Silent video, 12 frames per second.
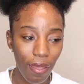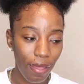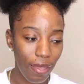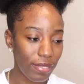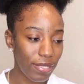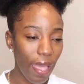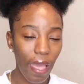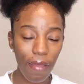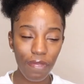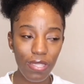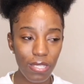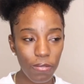because I
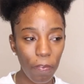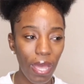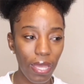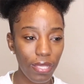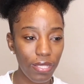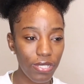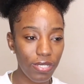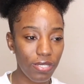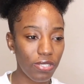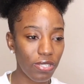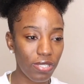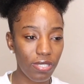have these
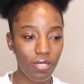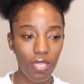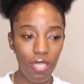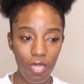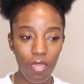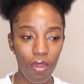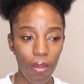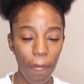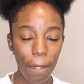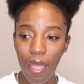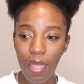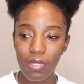packages just here,
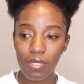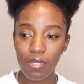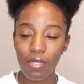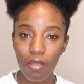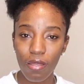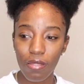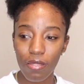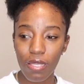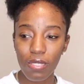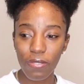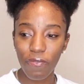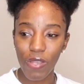and
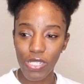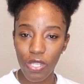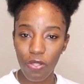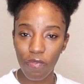this fashion